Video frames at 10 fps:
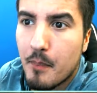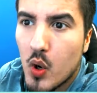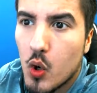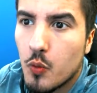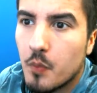
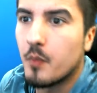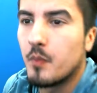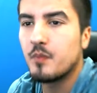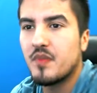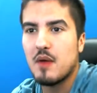boom.
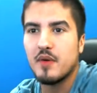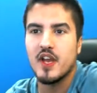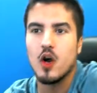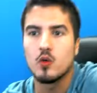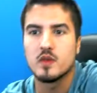There we
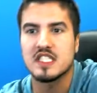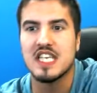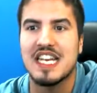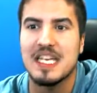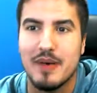go.
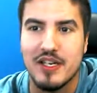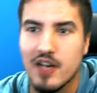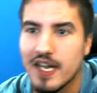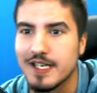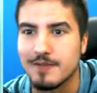Slightly better
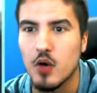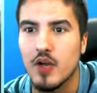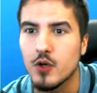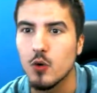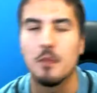lighting.
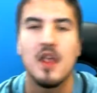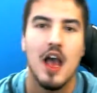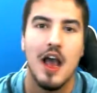Okay, cool.